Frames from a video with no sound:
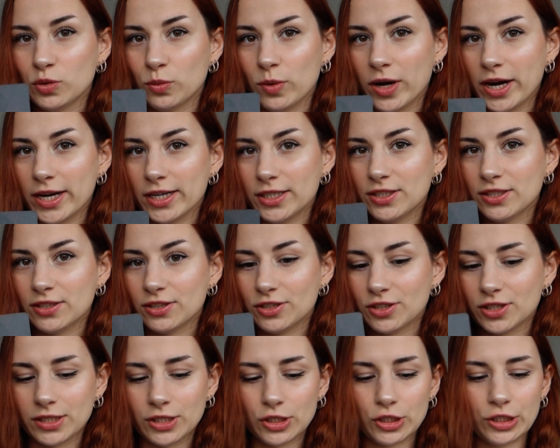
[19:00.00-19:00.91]
twice
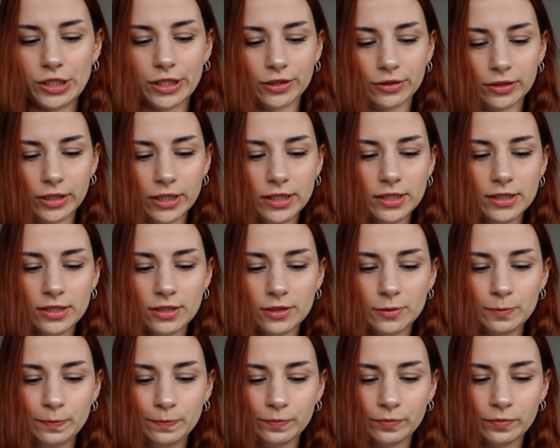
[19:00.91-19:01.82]

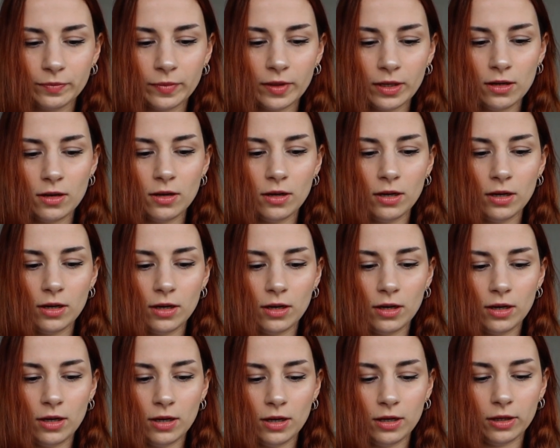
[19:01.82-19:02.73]
Sagittarius.
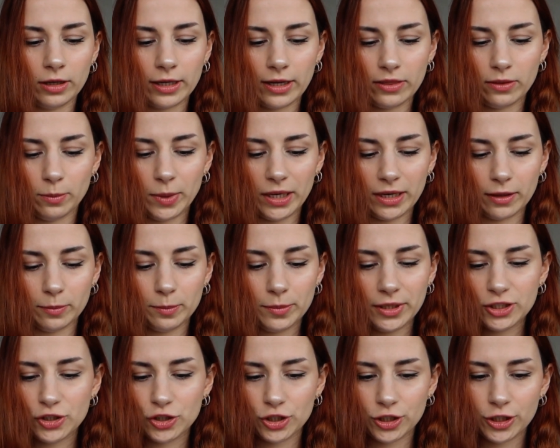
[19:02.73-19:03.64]
Look at the bigger
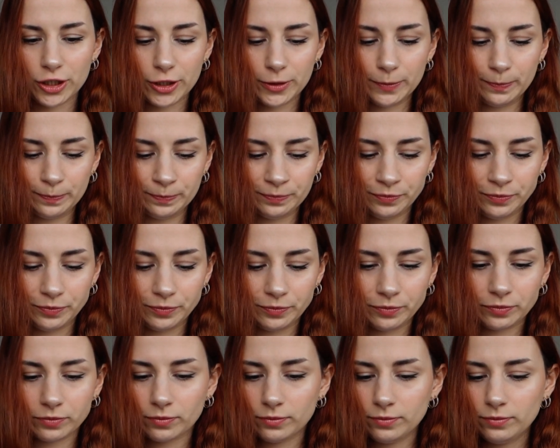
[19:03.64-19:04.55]
picture.
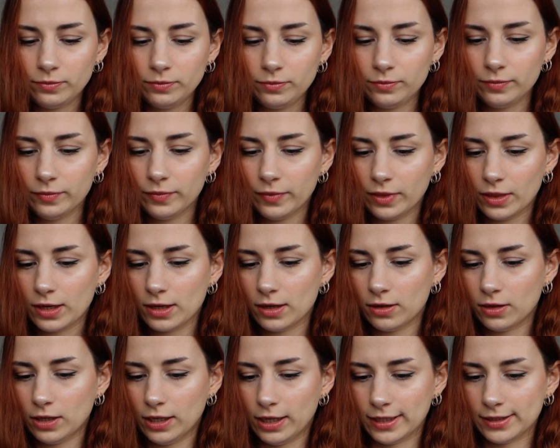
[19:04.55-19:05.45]

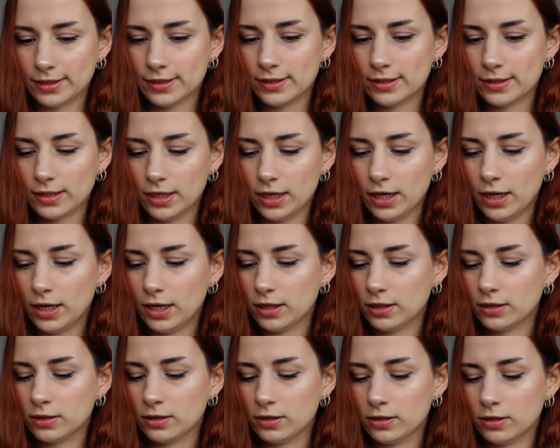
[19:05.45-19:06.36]
Let's
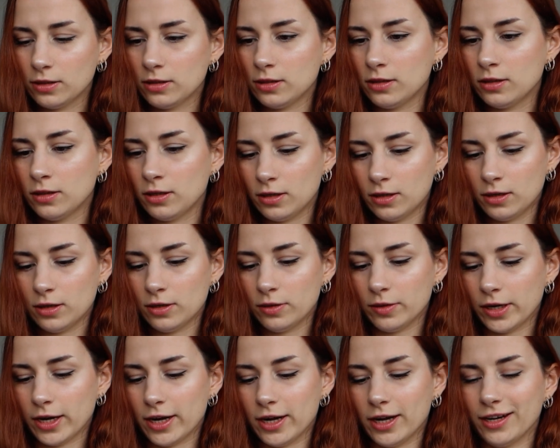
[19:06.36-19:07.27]
see.
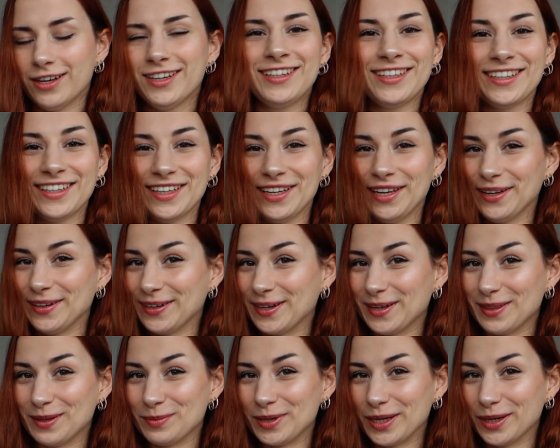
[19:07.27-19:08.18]
We got look
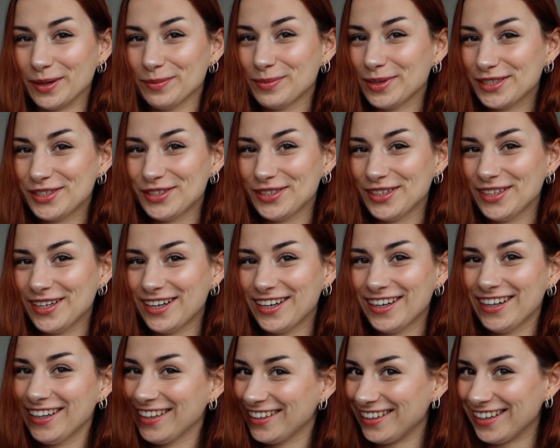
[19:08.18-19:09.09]
at the bigger
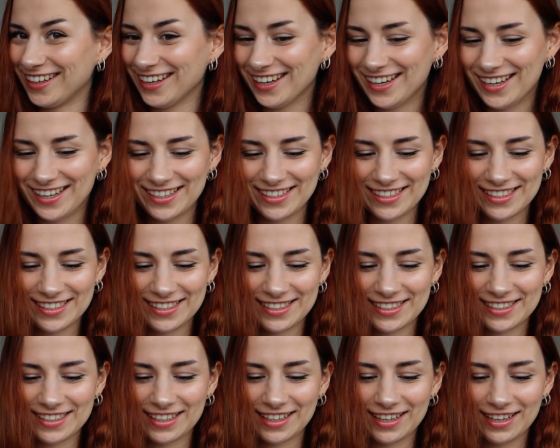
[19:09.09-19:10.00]
picture.
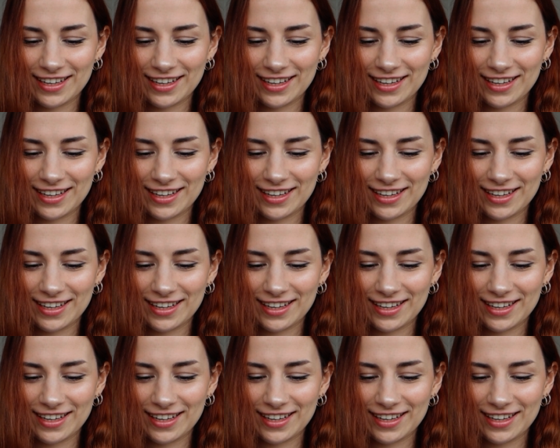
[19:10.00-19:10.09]
Yes.